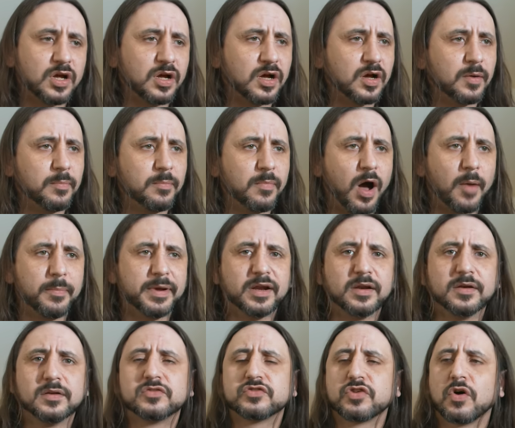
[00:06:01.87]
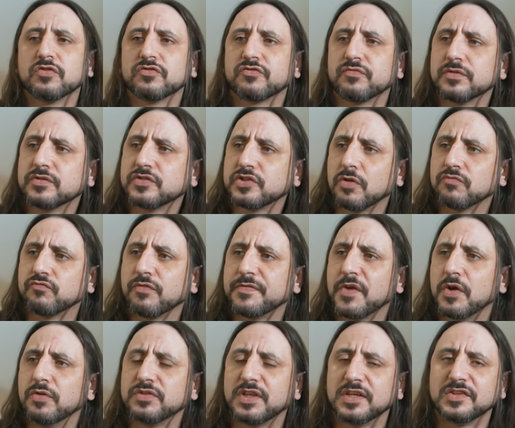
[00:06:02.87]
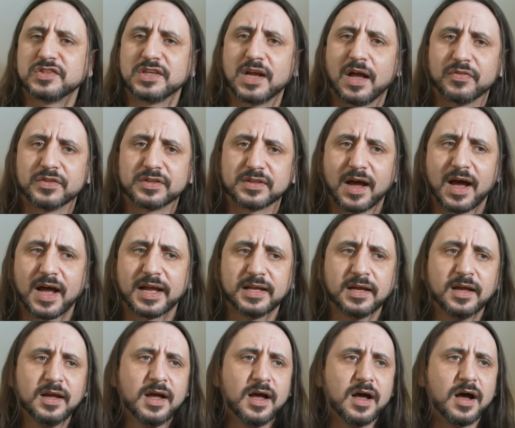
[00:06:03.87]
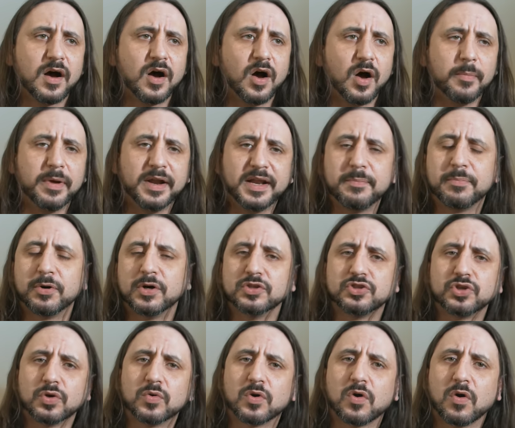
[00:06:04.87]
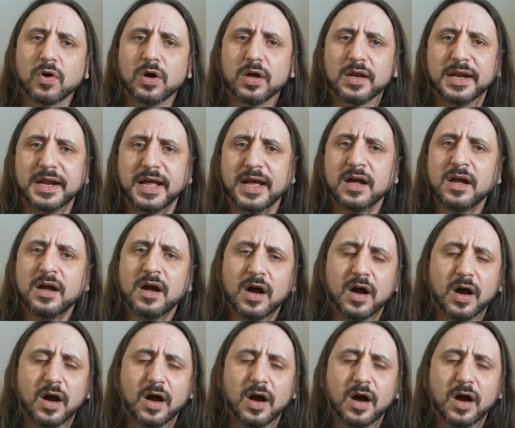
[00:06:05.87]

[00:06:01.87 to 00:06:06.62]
I mean, Todd reviewed this the other day, and he put a dual coil in it.